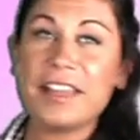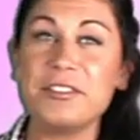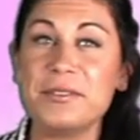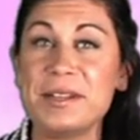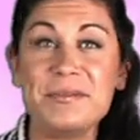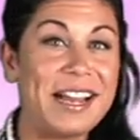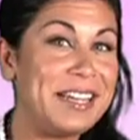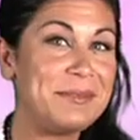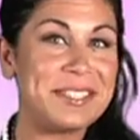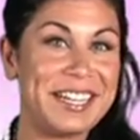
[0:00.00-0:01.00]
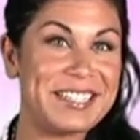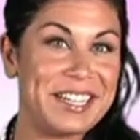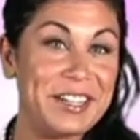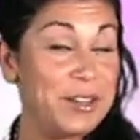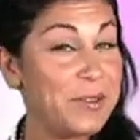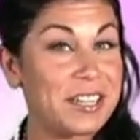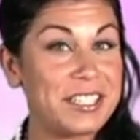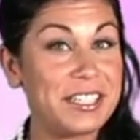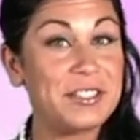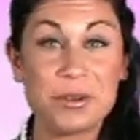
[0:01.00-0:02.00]
everyone, my name is Stacia and you're
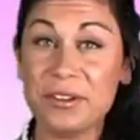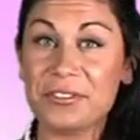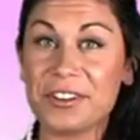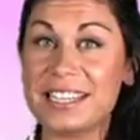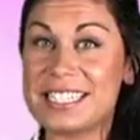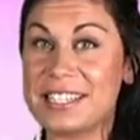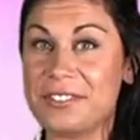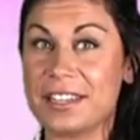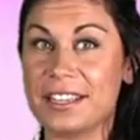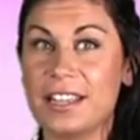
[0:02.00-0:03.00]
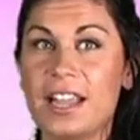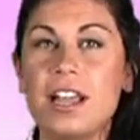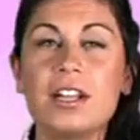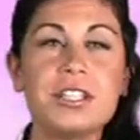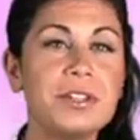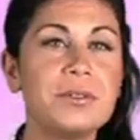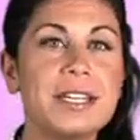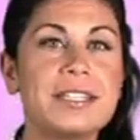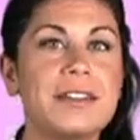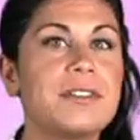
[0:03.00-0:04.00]
watching TorrentFreak TV. Two
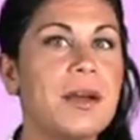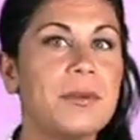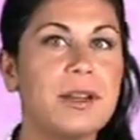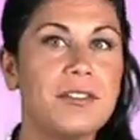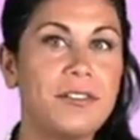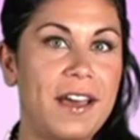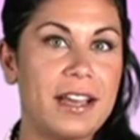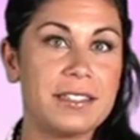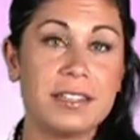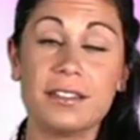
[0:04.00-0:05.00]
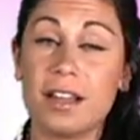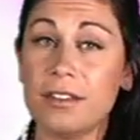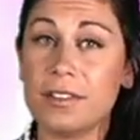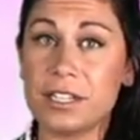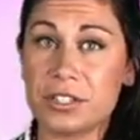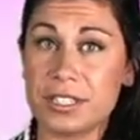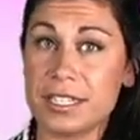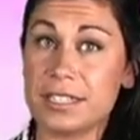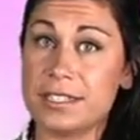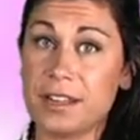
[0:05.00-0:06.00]
weeks have come around fast and a lot of
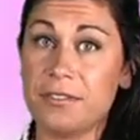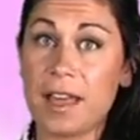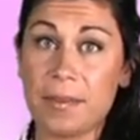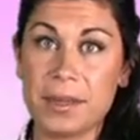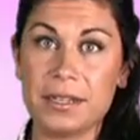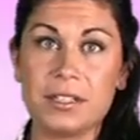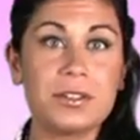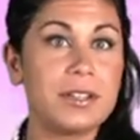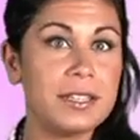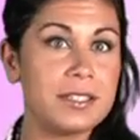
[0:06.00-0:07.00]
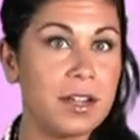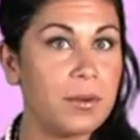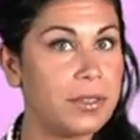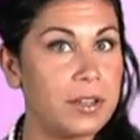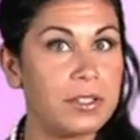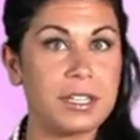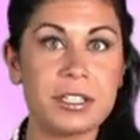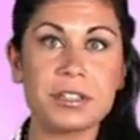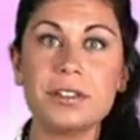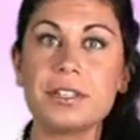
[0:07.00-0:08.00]
interesting stuff happened, so let's start with our
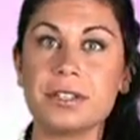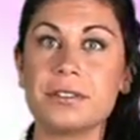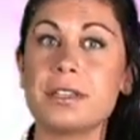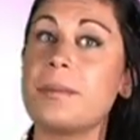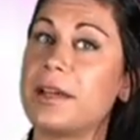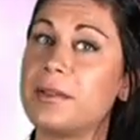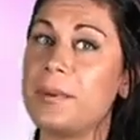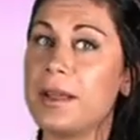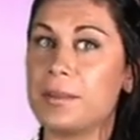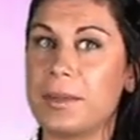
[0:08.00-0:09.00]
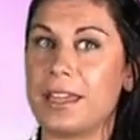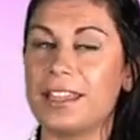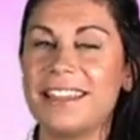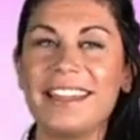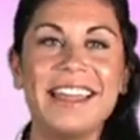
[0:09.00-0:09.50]
traditional news about the Pirate Bay.